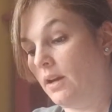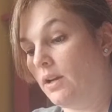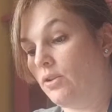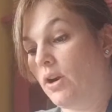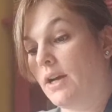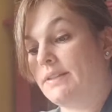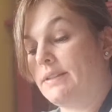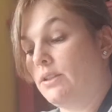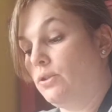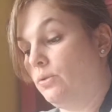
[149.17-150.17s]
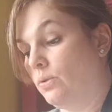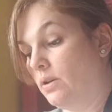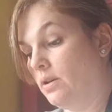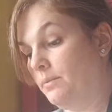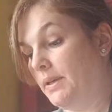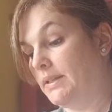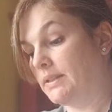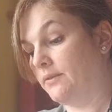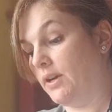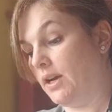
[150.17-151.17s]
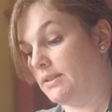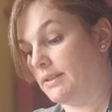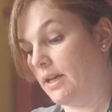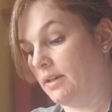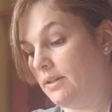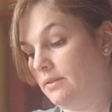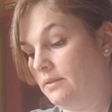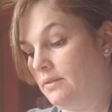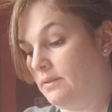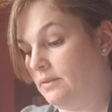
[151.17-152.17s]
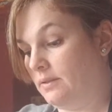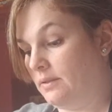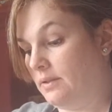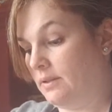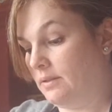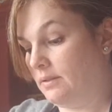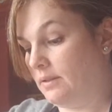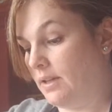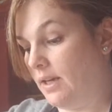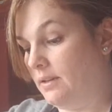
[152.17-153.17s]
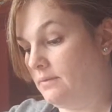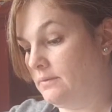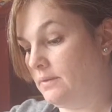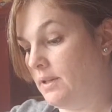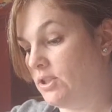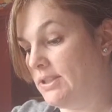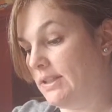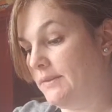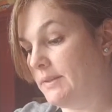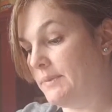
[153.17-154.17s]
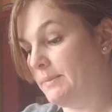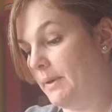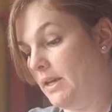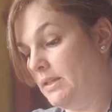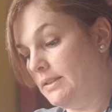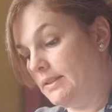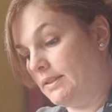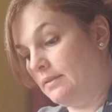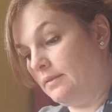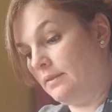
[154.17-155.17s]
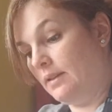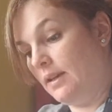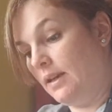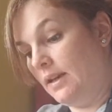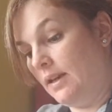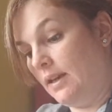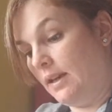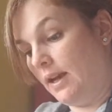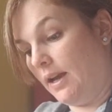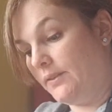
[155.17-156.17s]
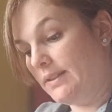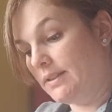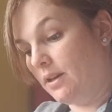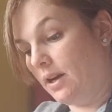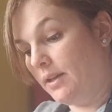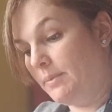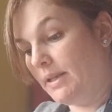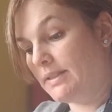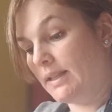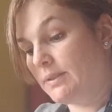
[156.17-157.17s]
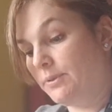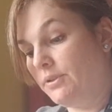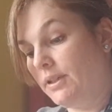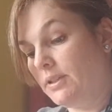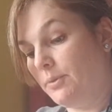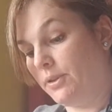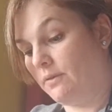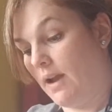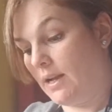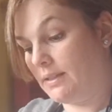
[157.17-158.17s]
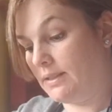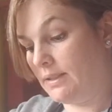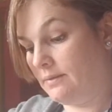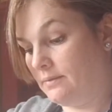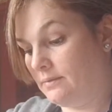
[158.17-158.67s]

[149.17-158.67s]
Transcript: across your piece of cardstock. Okay? And just leave some space on the side because that's where you need to put your rocks.